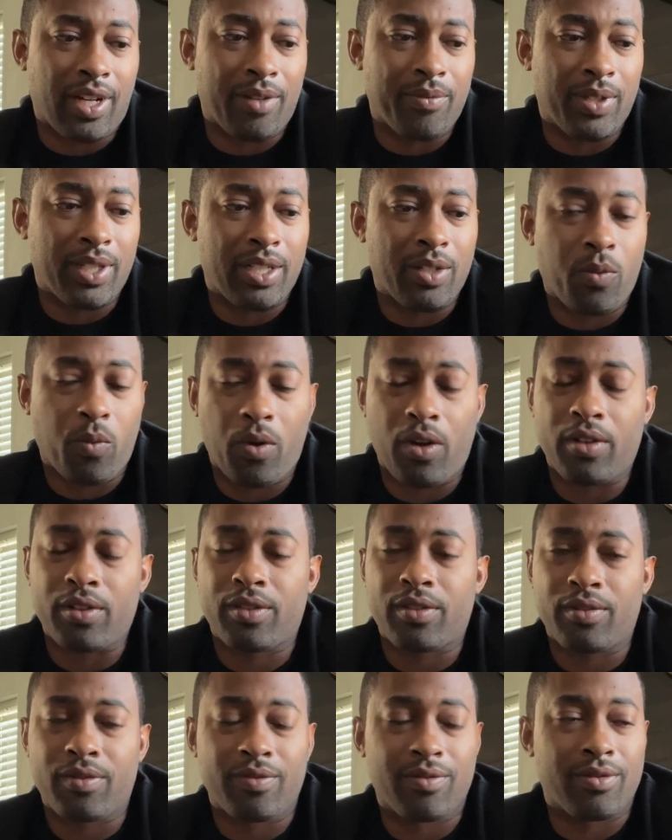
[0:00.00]
it worked
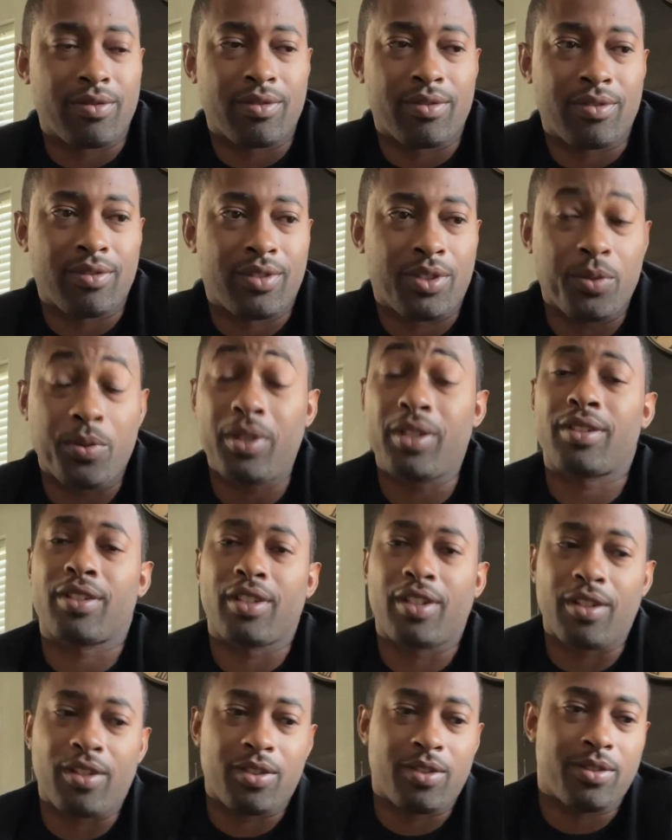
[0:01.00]
2 weeks
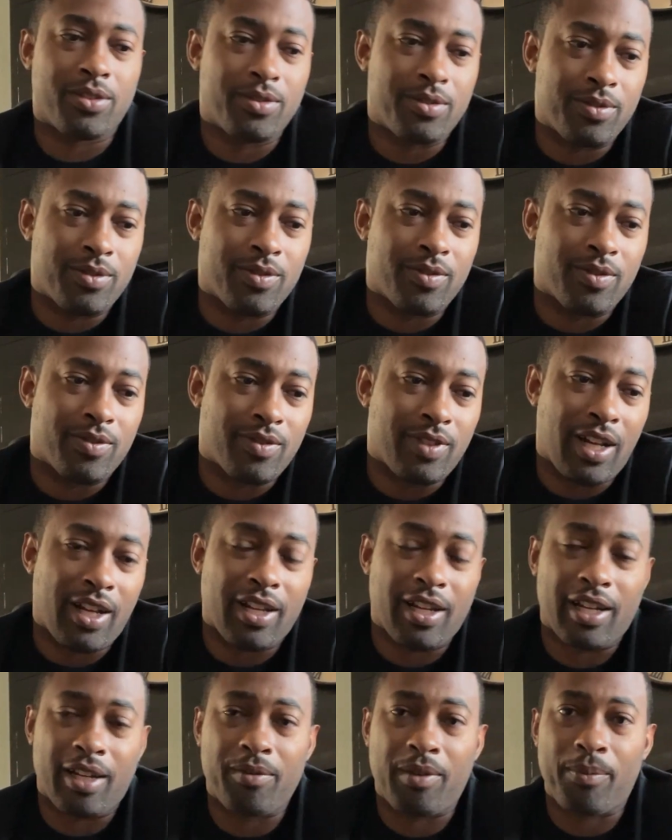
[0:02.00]
ago. Now
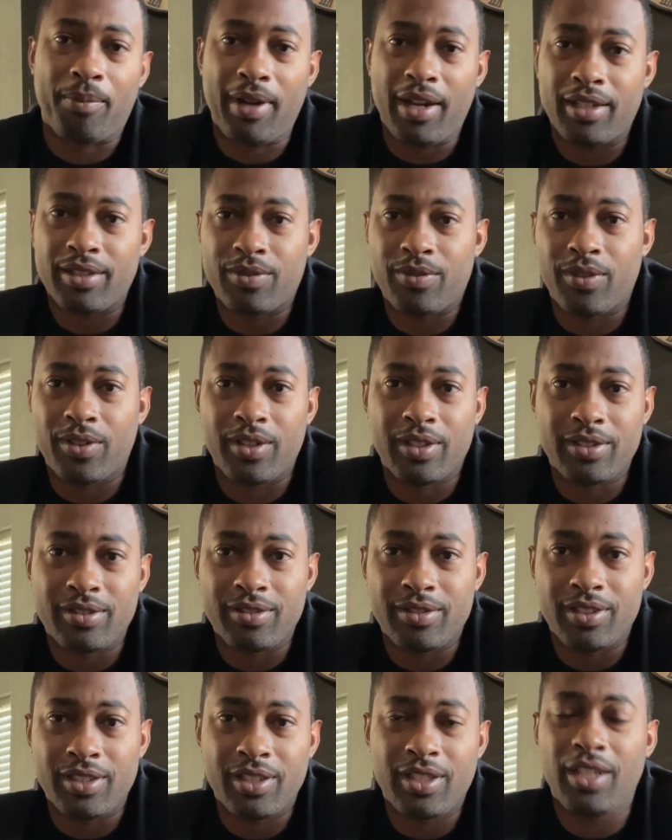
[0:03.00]
that I got my passport,
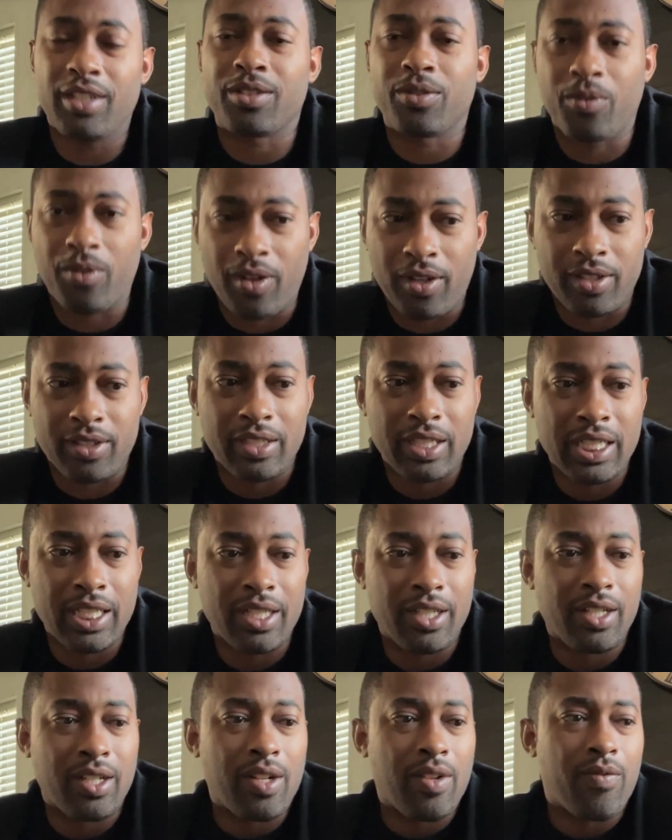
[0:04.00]
it doesn't work.
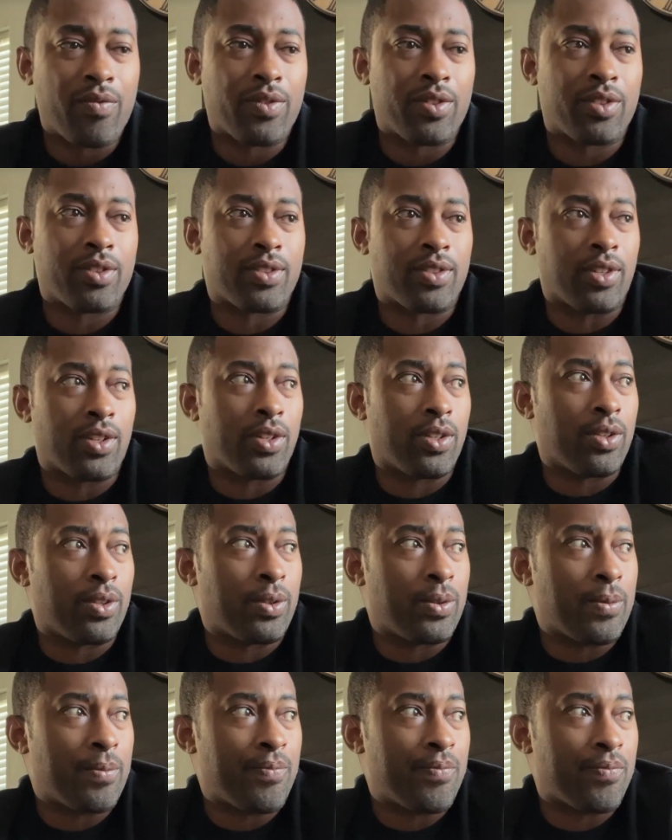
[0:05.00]
So